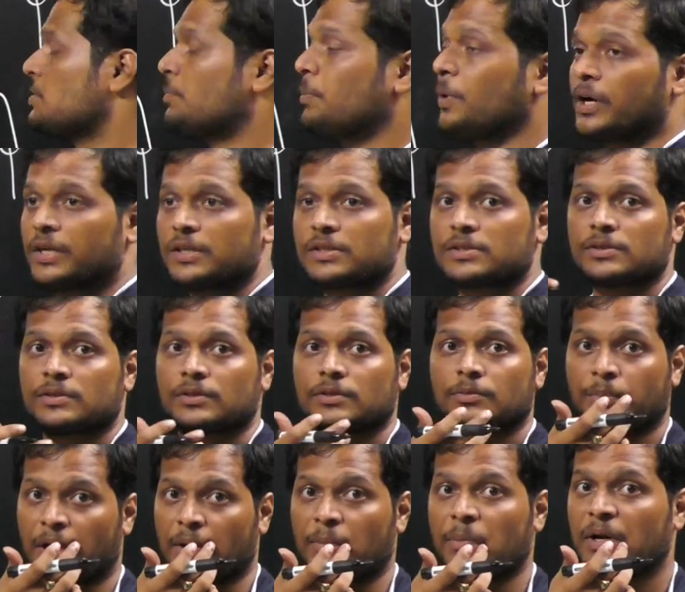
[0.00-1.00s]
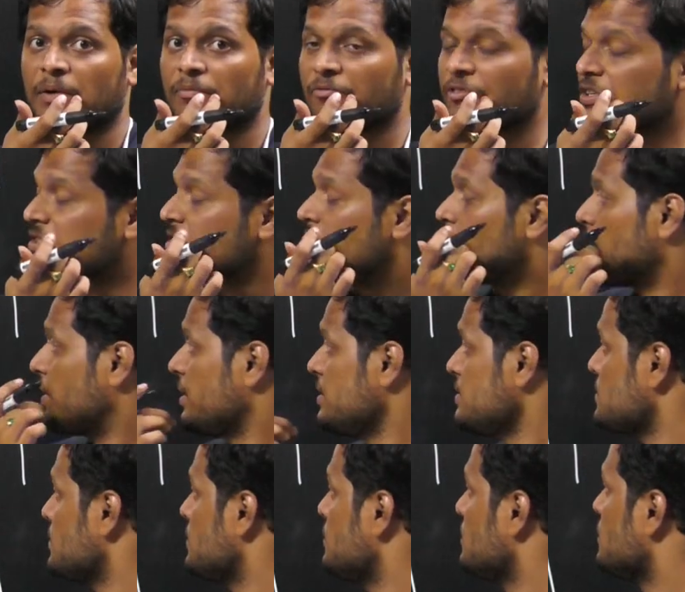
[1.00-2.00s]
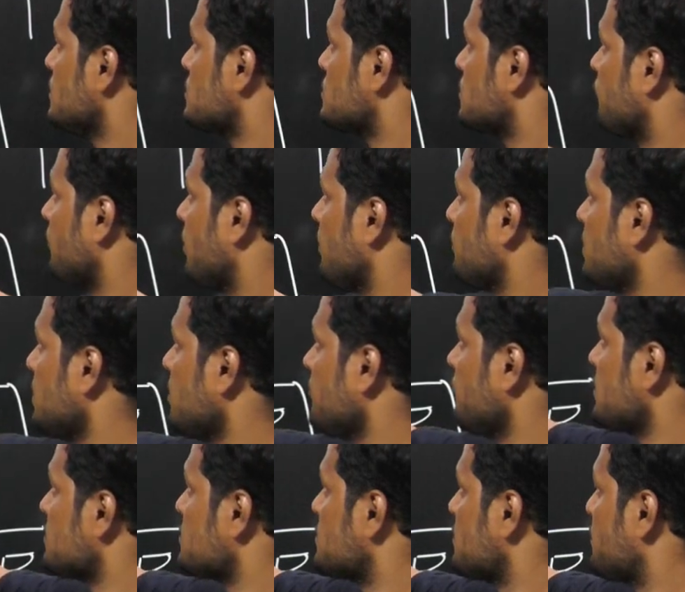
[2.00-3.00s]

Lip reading: points, permanent fixed points. So from that fixed